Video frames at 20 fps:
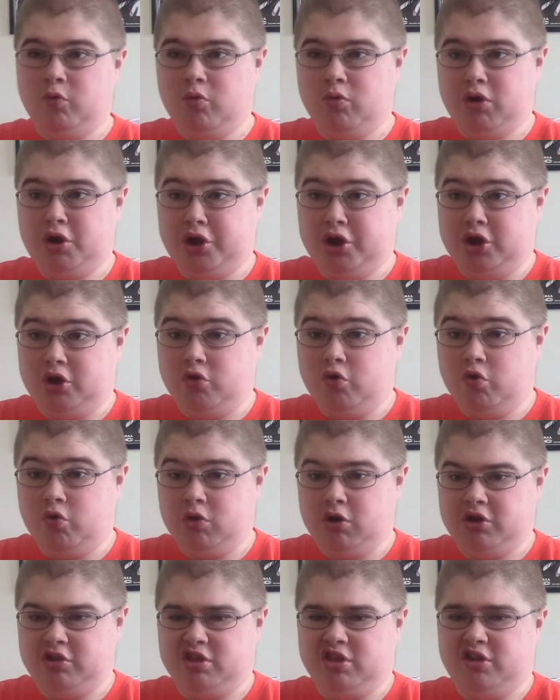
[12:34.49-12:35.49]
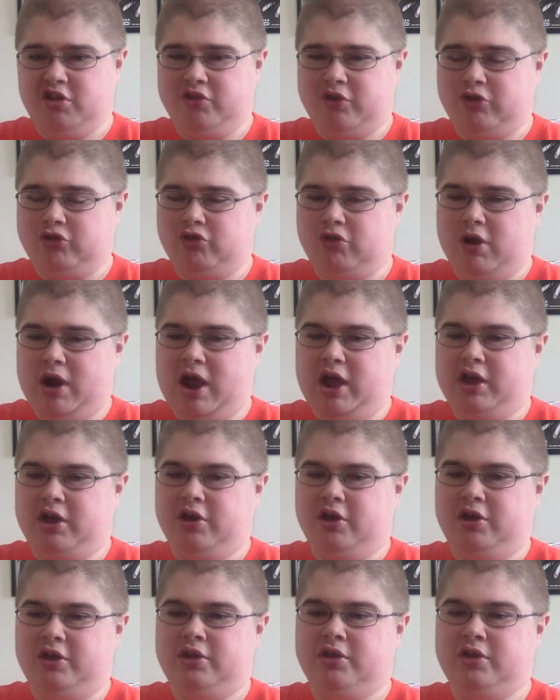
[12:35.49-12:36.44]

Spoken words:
organ chords on the track.